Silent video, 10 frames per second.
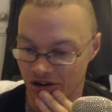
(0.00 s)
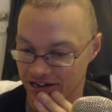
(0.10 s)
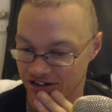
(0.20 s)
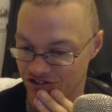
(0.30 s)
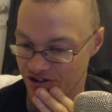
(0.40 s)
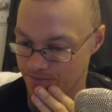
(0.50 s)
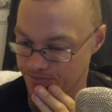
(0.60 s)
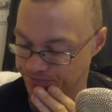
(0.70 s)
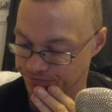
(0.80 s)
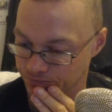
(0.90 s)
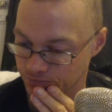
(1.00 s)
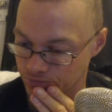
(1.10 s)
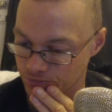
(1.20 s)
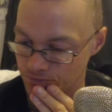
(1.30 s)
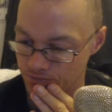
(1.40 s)
He's a
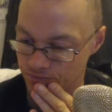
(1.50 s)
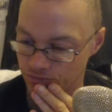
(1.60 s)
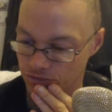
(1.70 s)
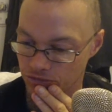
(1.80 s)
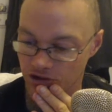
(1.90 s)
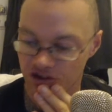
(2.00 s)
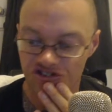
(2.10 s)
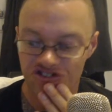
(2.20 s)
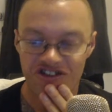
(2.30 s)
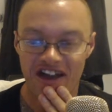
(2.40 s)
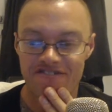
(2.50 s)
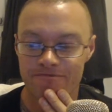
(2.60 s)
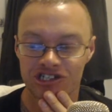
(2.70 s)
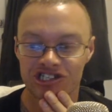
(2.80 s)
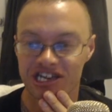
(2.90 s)
save
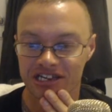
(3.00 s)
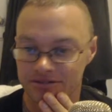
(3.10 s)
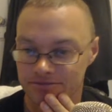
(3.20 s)
machine.